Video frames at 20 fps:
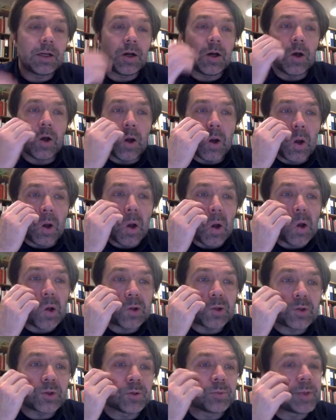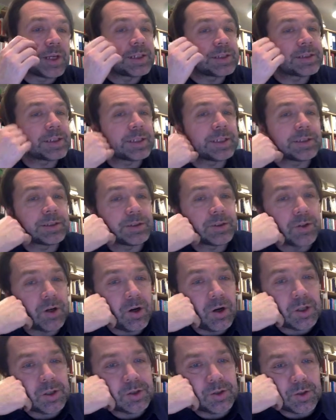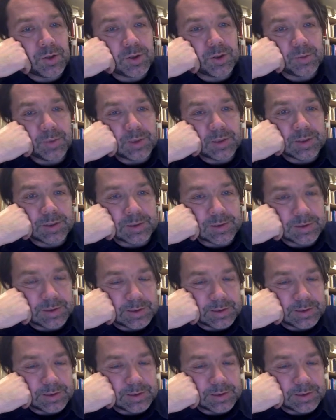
to maintain a log documenting